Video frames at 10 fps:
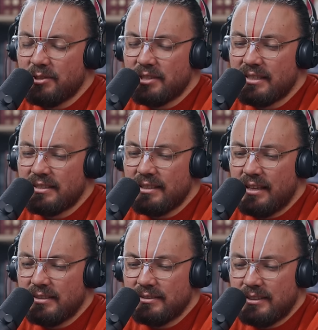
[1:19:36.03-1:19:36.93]
share
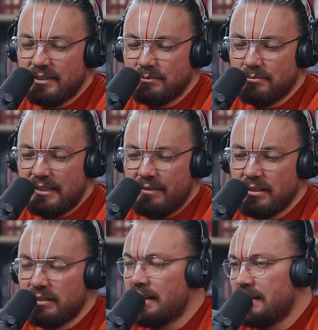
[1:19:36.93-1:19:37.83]
today and um, and
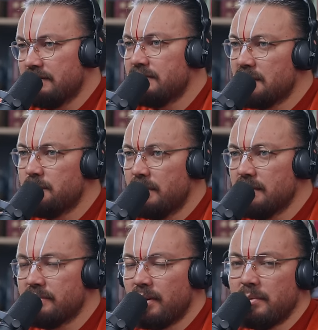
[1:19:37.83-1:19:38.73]
everything that I've
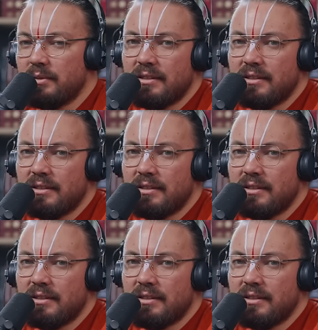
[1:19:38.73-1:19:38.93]
experienced from you.